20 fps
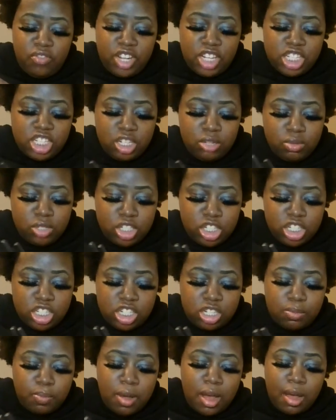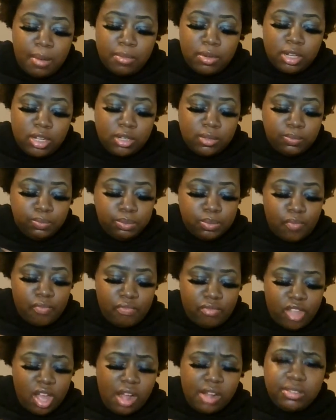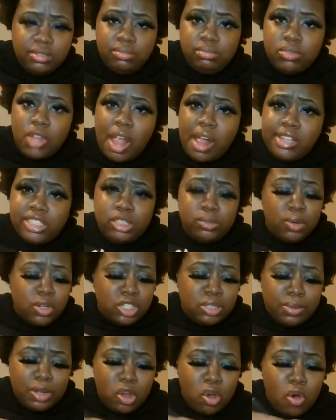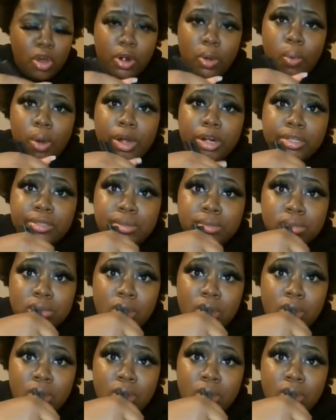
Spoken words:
fishy when she just popped up. She's supposed to be going to work.